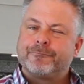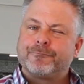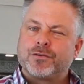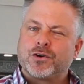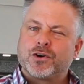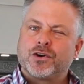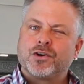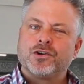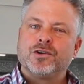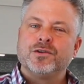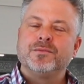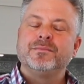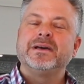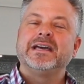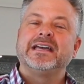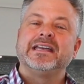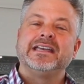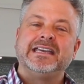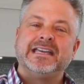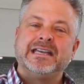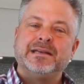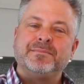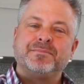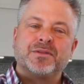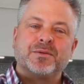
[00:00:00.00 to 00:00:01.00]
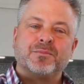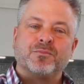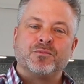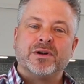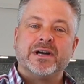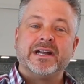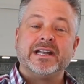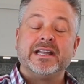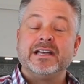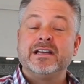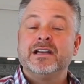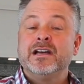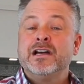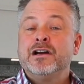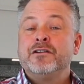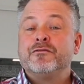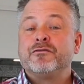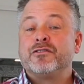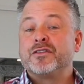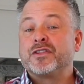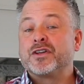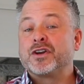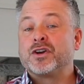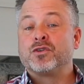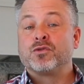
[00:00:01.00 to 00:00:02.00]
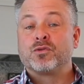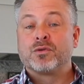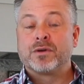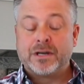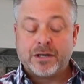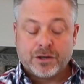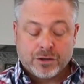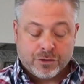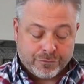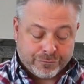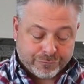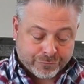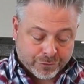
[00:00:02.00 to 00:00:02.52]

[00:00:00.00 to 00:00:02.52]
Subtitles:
firm and keep them ready for the grill,